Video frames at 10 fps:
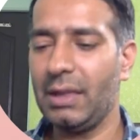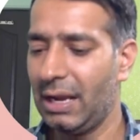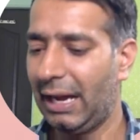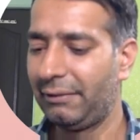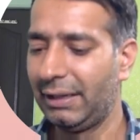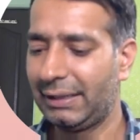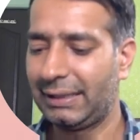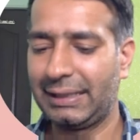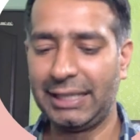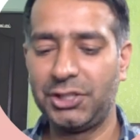I will
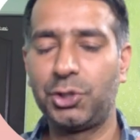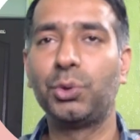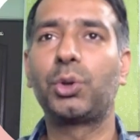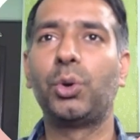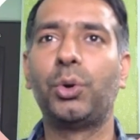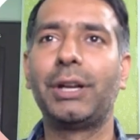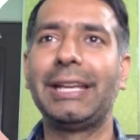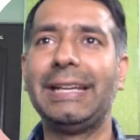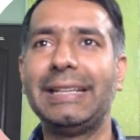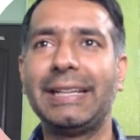teach you code
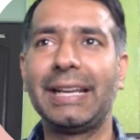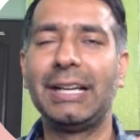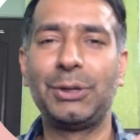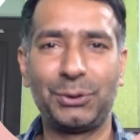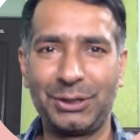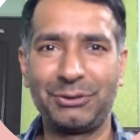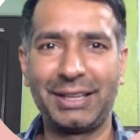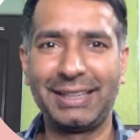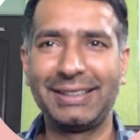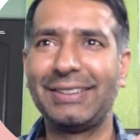in detail, don't worry.